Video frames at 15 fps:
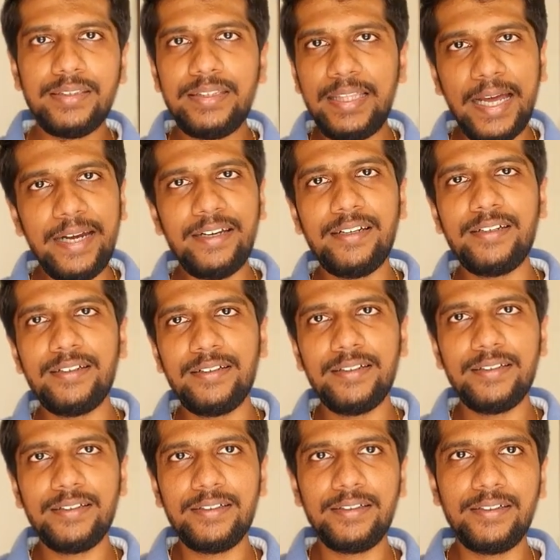That
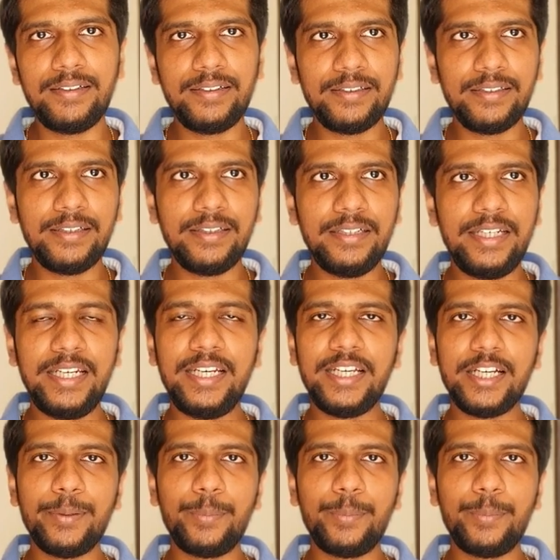dealing